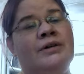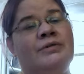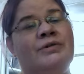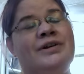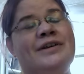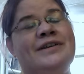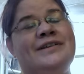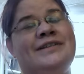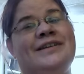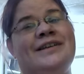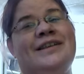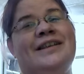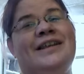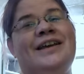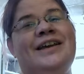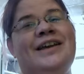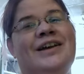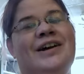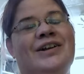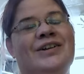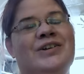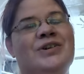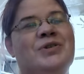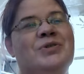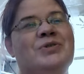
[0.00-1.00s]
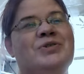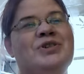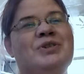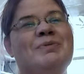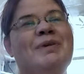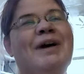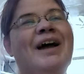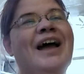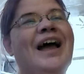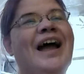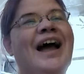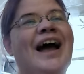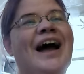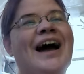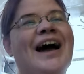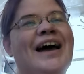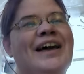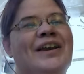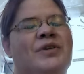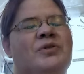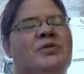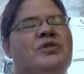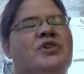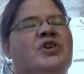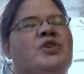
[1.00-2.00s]
recently on YouTube, I
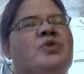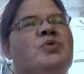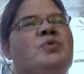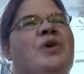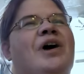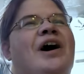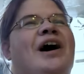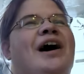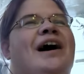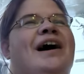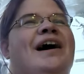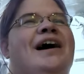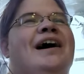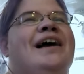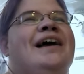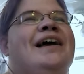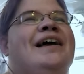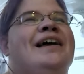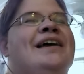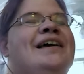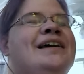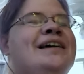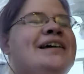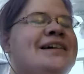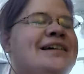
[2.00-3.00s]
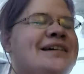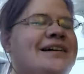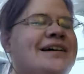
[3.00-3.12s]
don't know why.